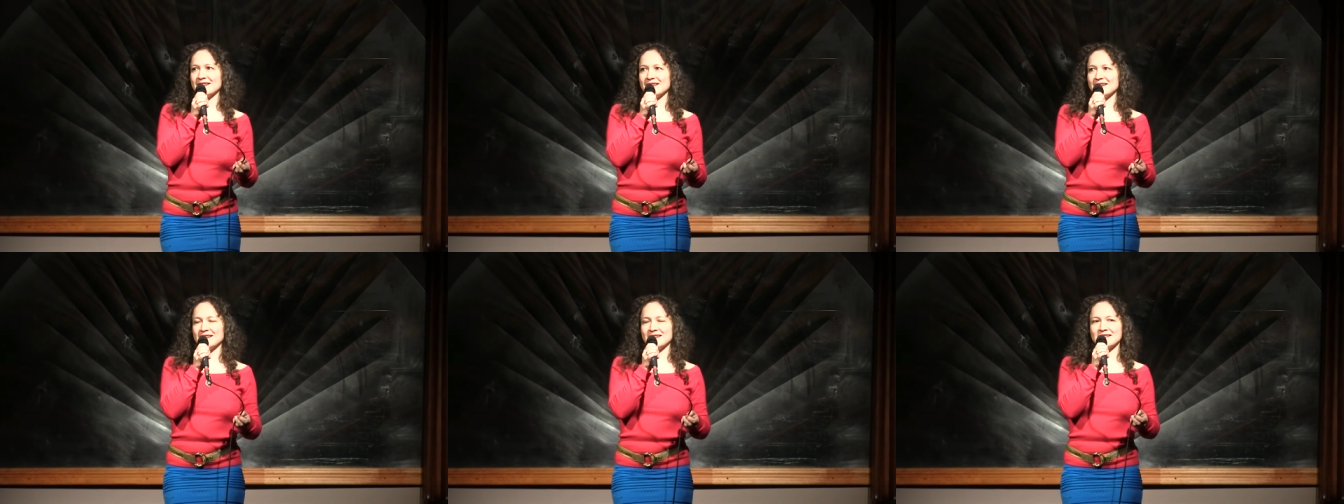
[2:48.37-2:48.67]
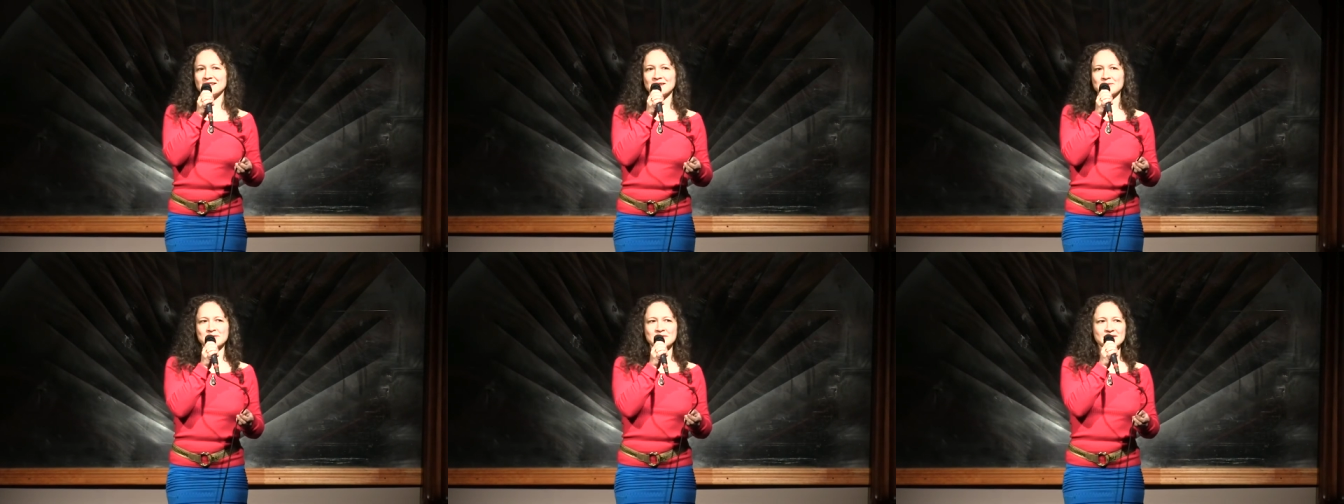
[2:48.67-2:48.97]

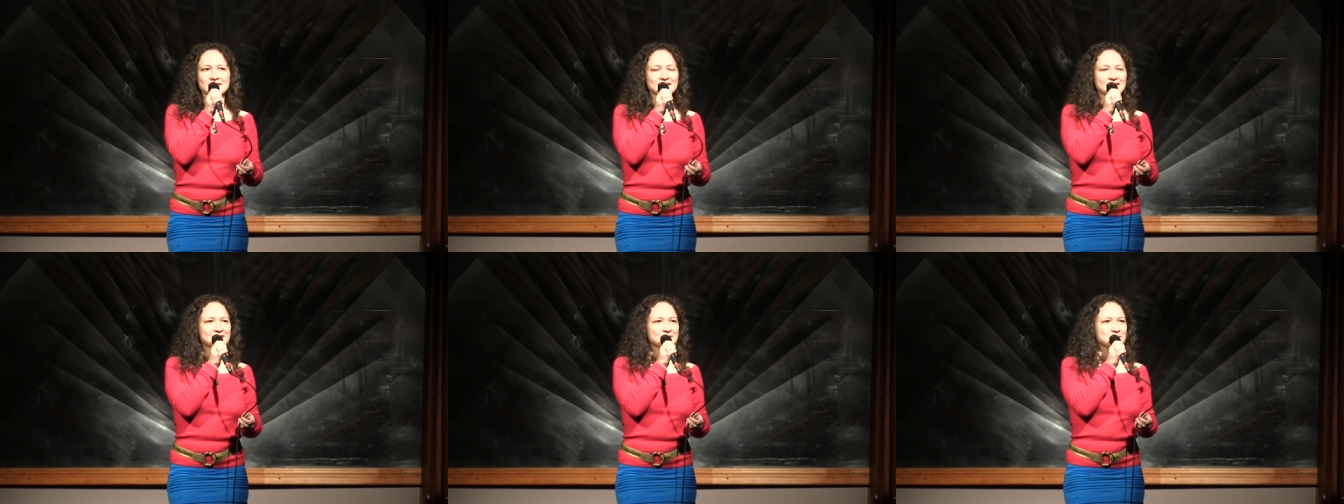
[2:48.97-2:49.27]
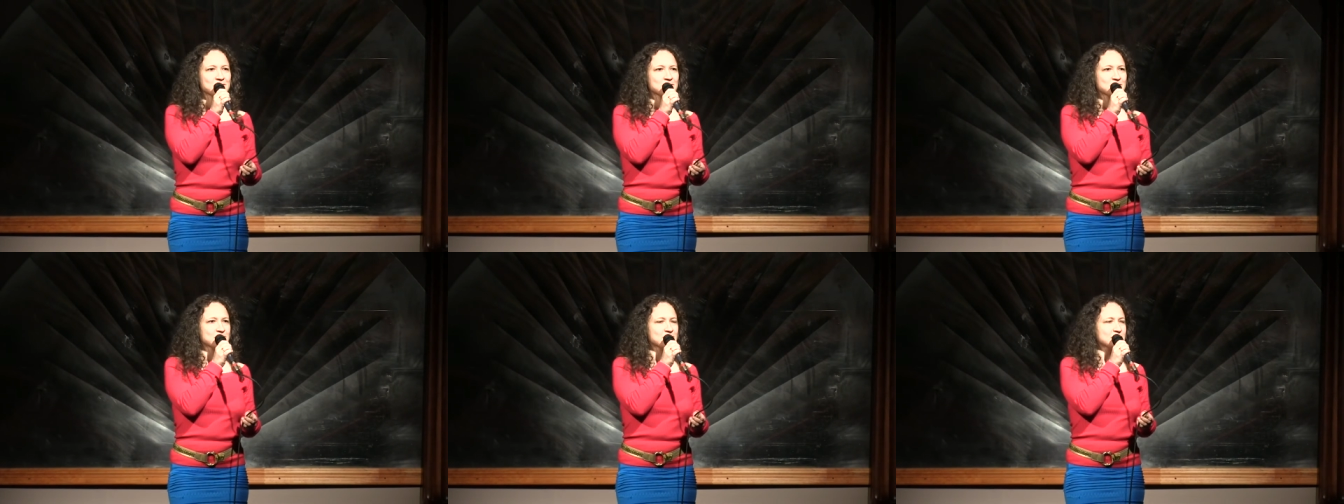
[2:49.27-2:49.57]
And I was like,
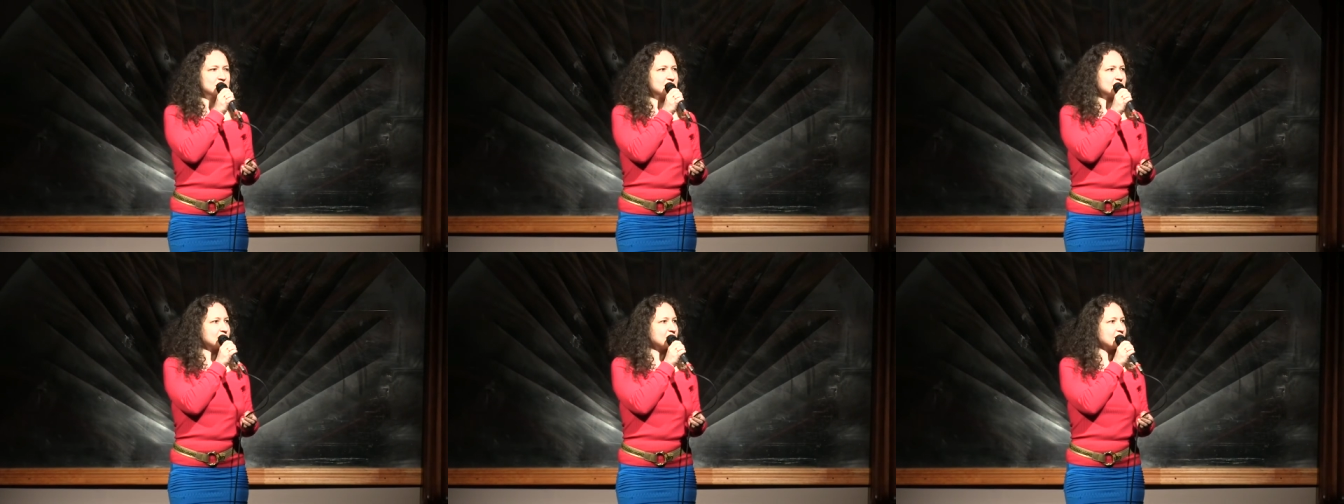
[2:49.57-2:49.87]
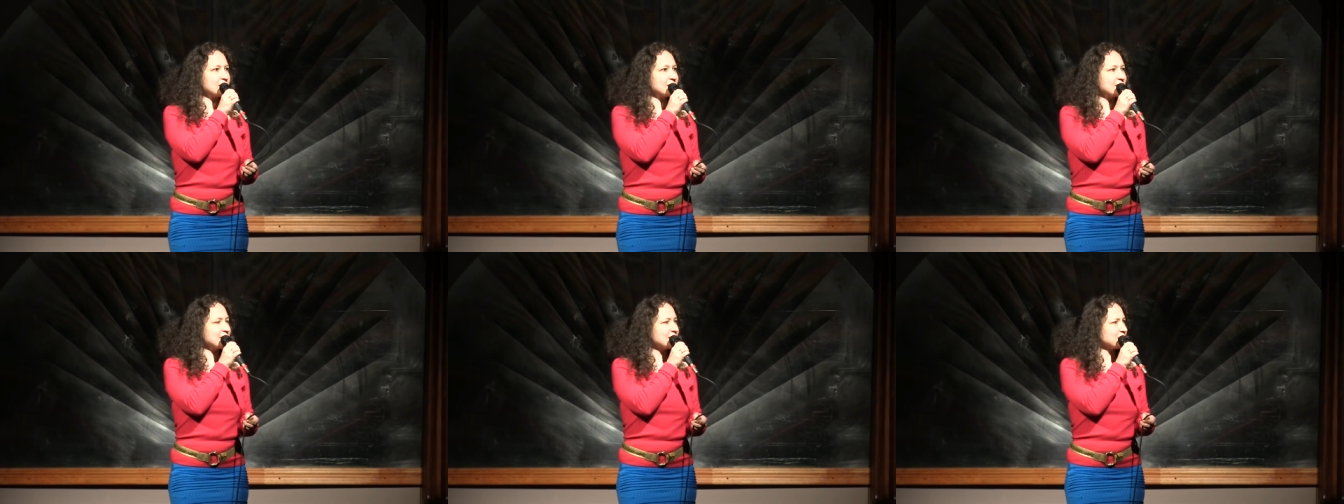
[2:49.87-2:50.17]
"Well, what's
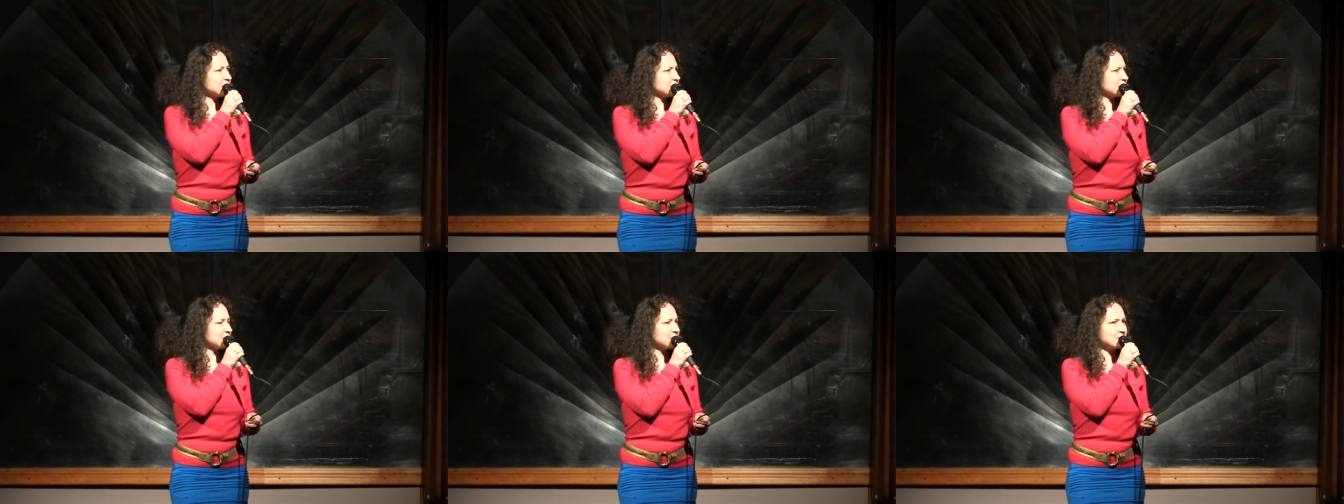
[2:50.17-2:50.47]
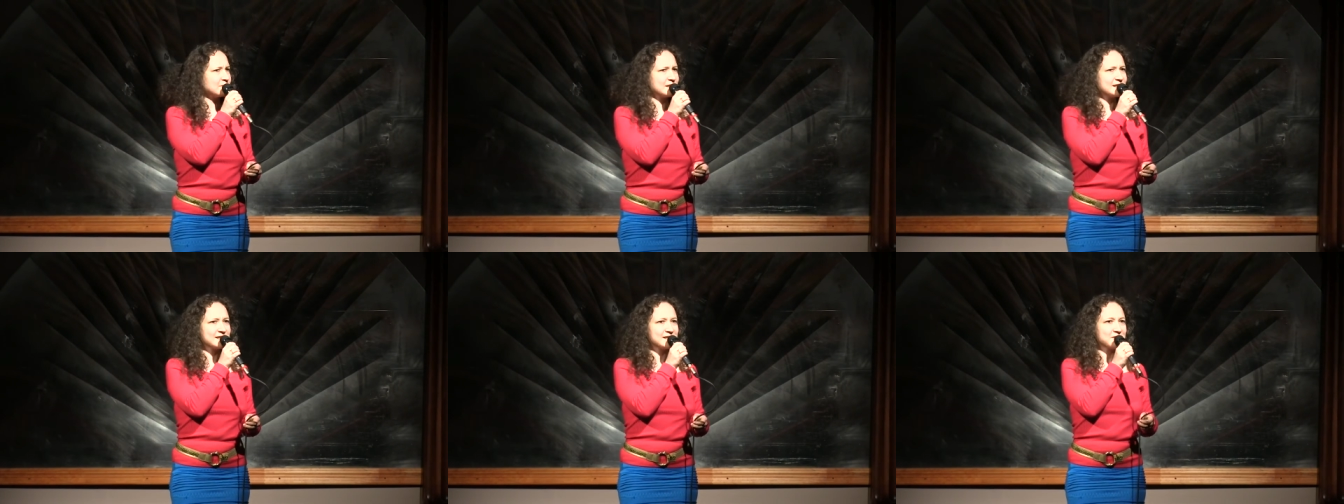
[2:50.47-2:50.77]
going
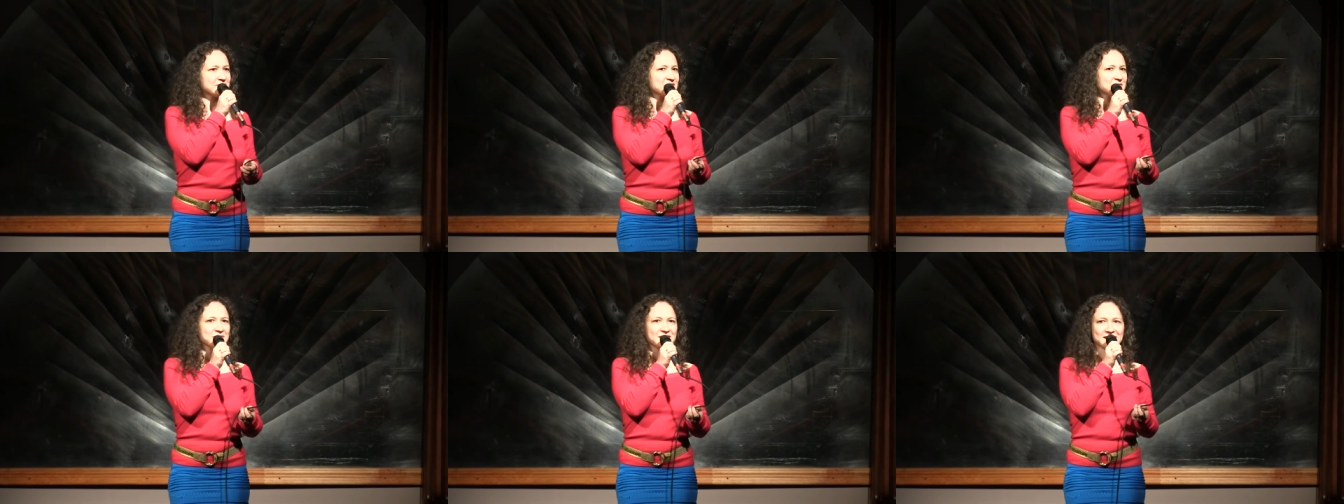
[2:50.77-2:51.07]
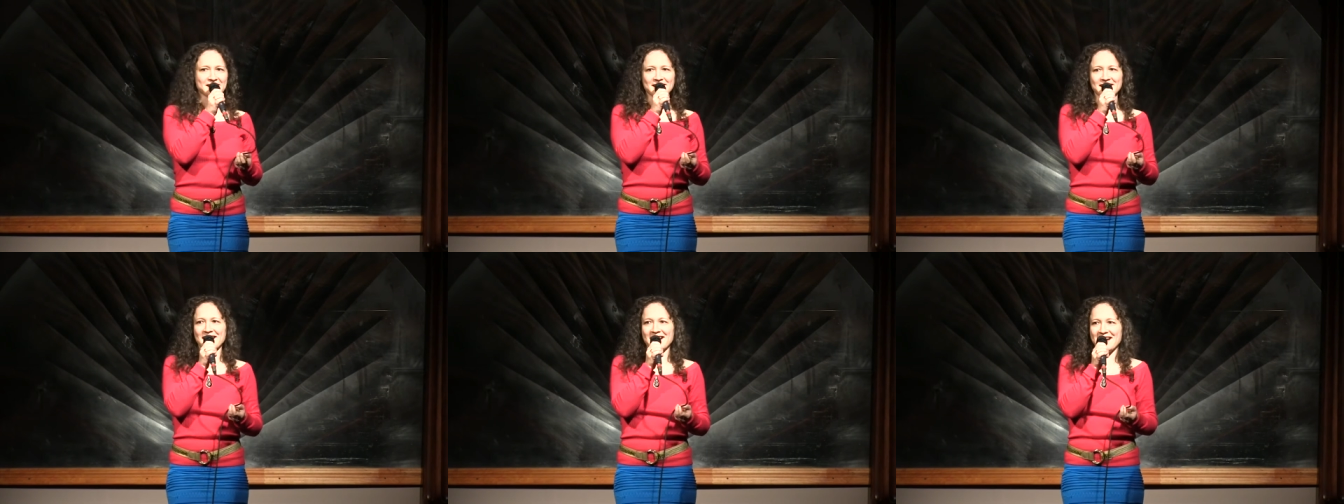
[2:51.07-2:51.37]
on? Why is
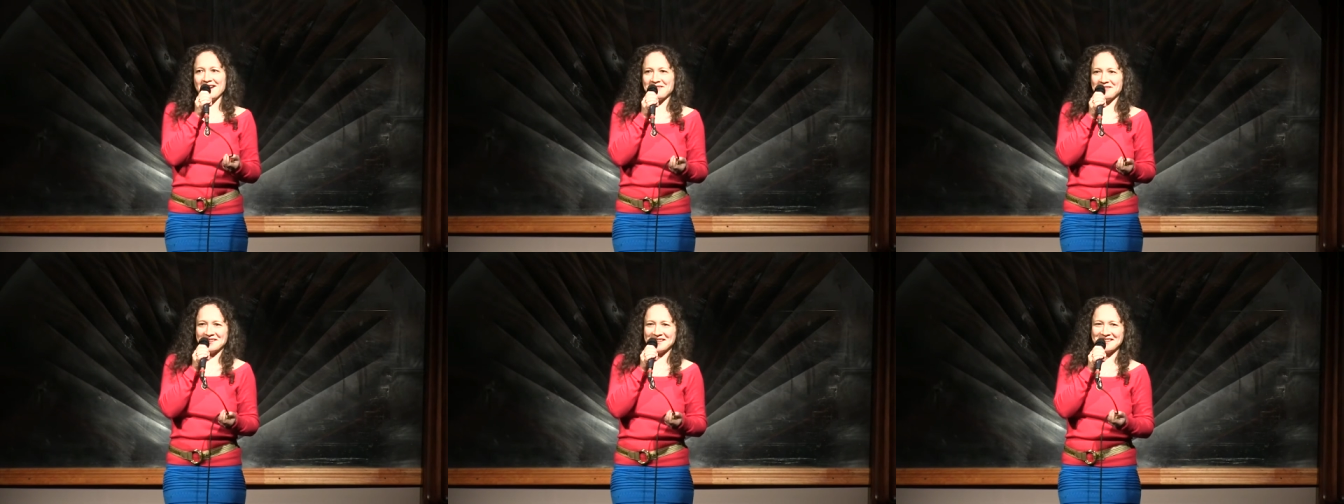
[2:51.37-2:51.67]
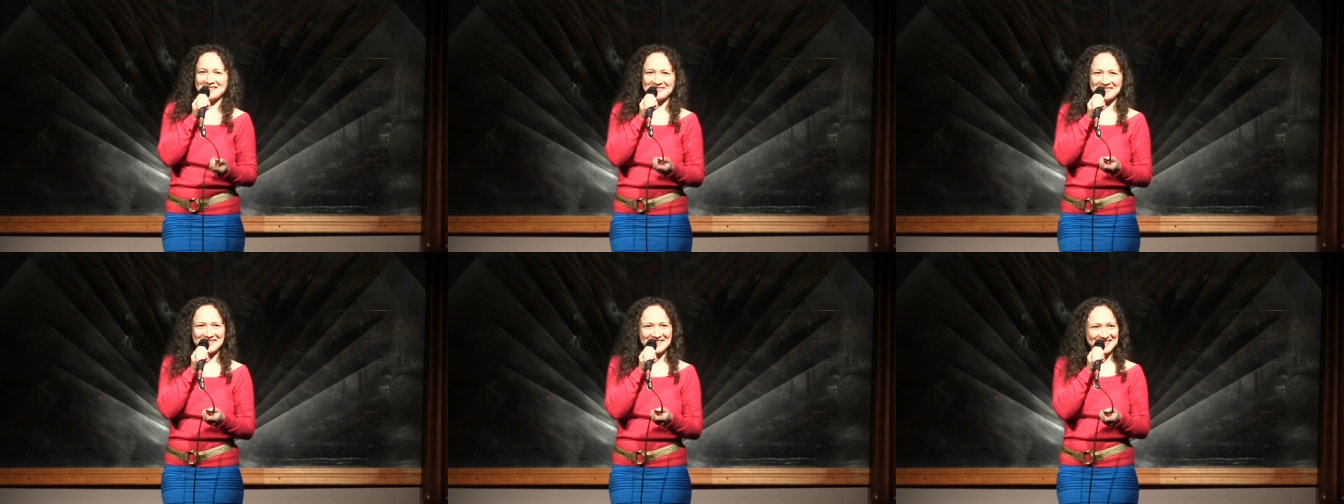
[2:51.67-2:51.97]
everybody
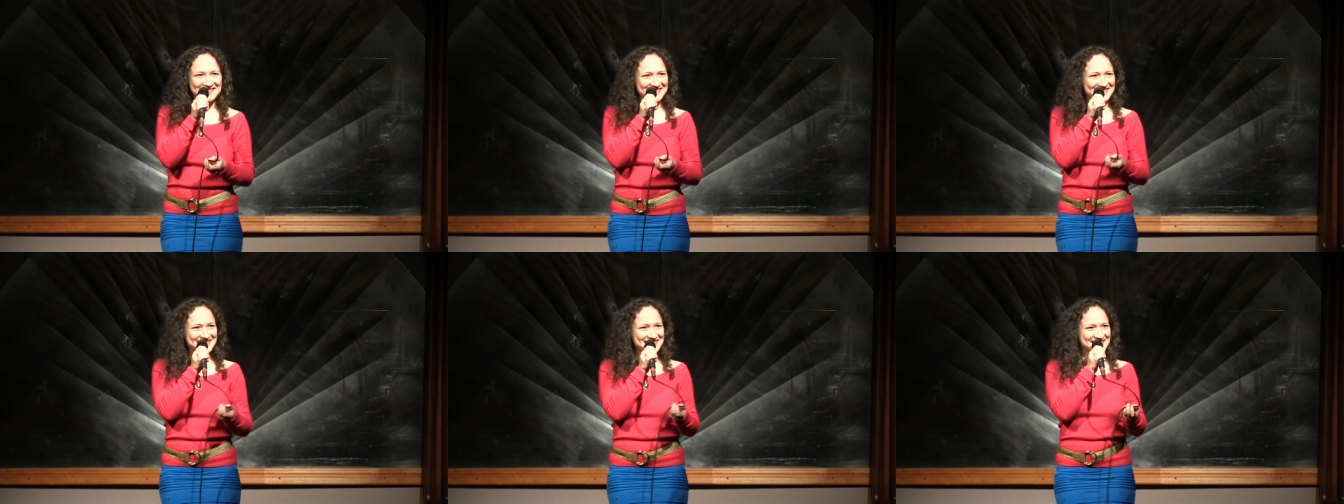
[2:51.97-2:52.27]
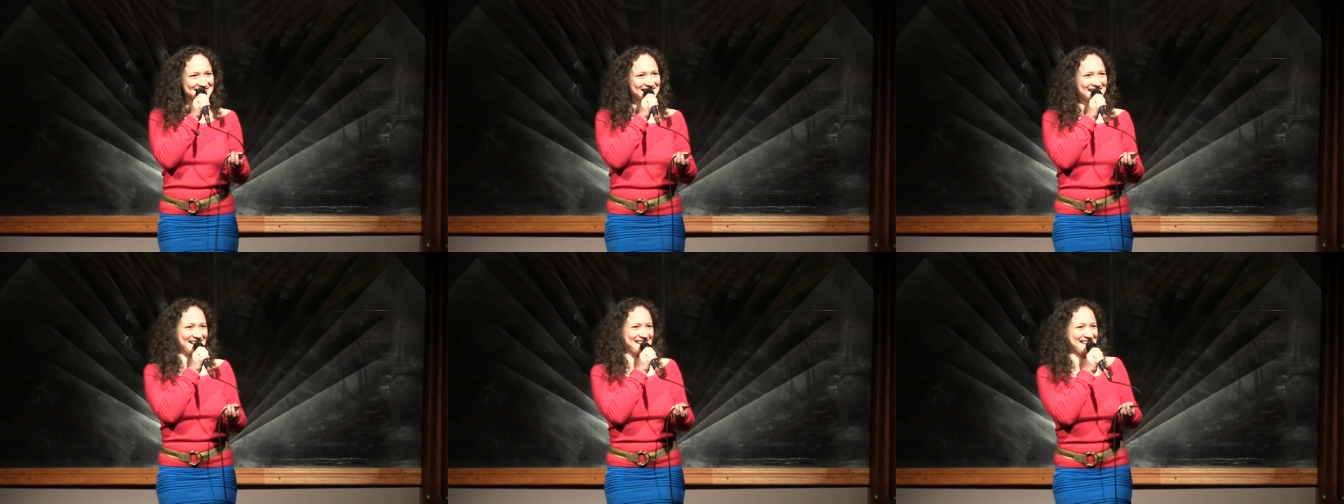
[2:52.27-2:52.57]
laughing? What did I
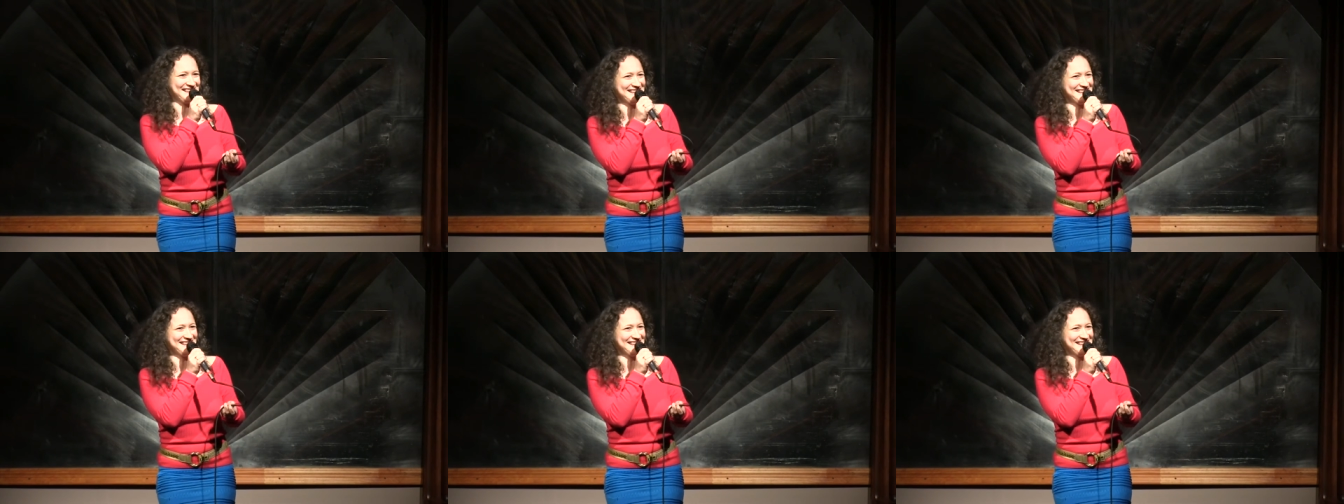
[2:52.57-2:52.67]
say?"